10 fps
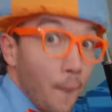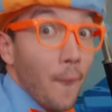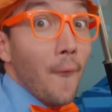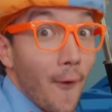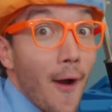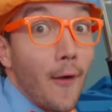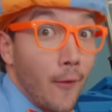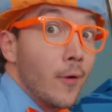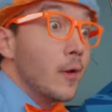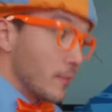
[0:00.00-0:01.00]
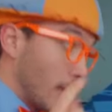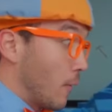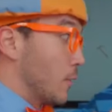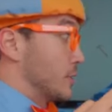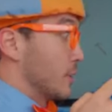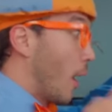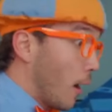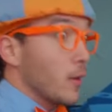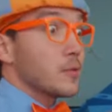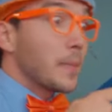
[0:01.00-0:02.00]
Whoa, that was some
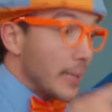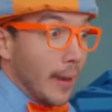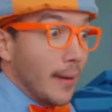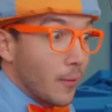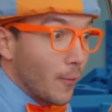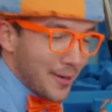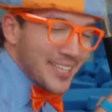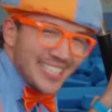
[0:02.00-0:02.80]
hard mechanic work.